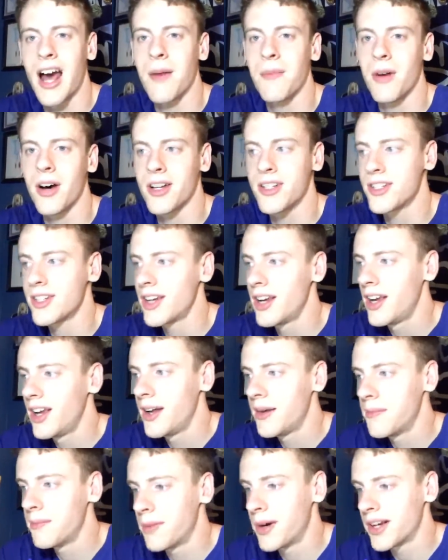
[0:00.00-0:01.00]
much
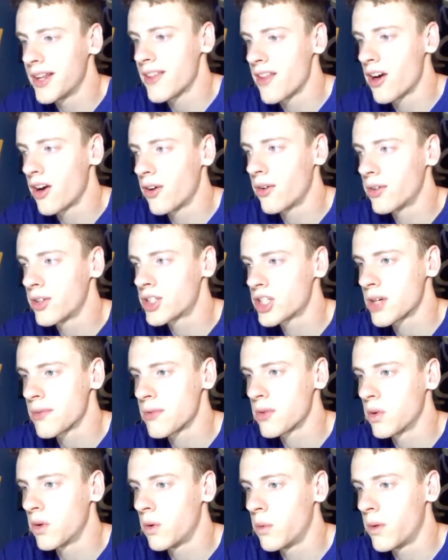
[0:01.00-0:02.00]
money, though,
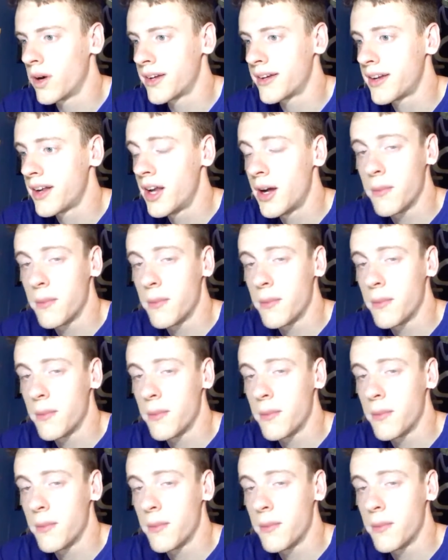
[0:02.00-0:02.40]
Sherman will want.